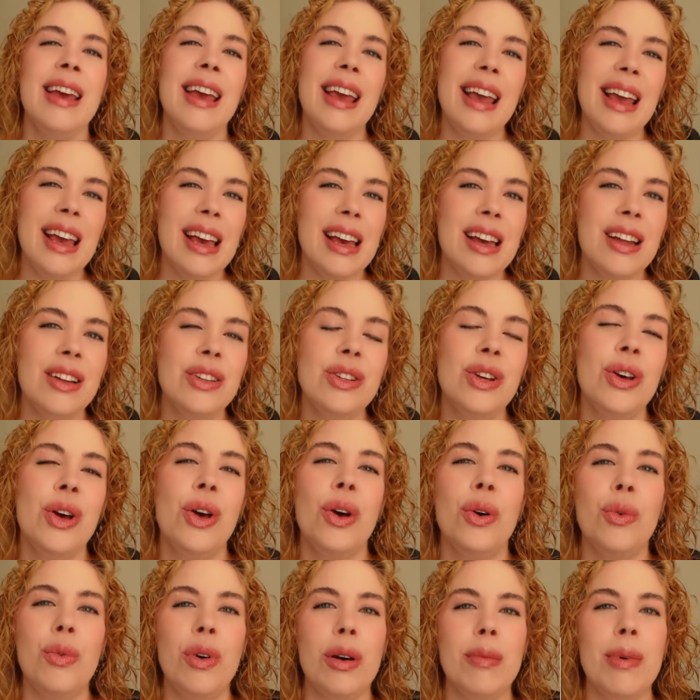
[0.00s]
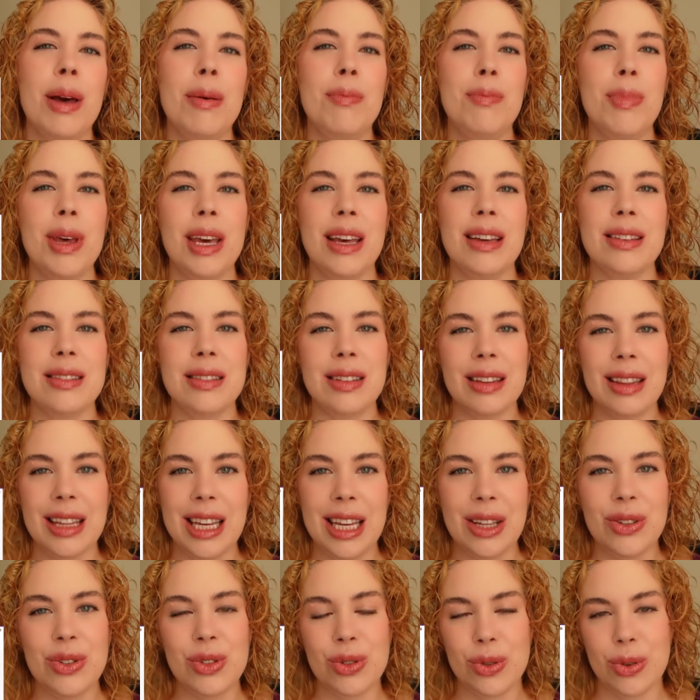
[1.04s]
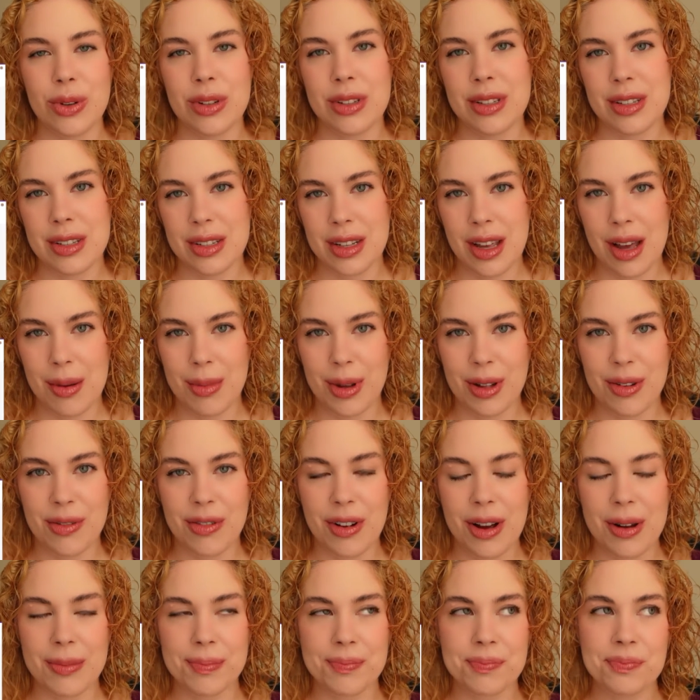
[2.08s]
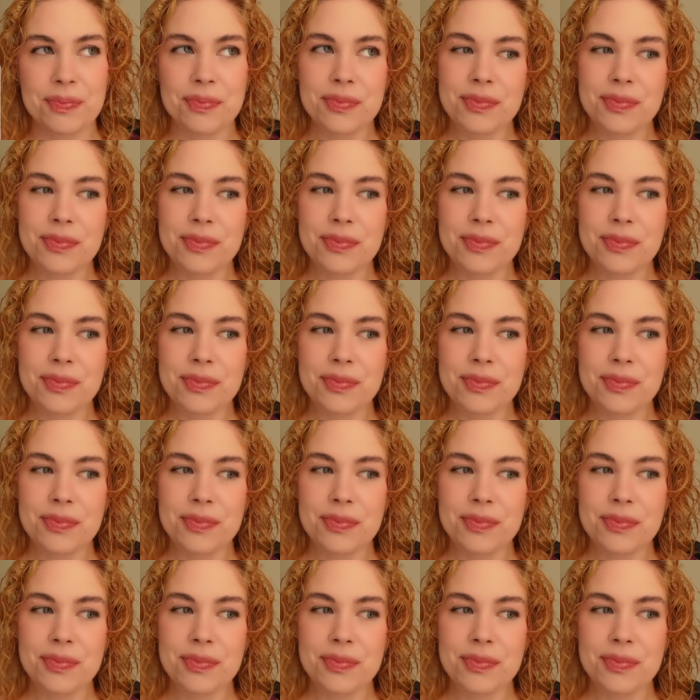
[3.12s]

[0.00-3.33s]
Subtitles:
and where my biggest lead source is coming from.